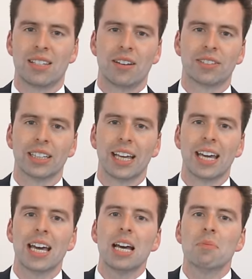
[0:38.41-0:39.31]
differently,
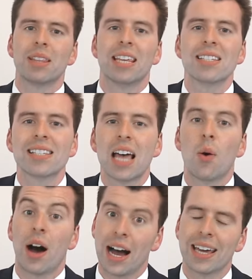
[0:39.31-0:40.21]
but this is
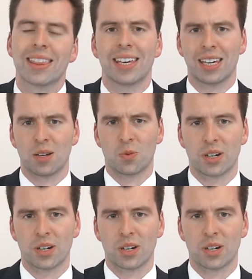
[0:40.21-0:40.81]
how I think and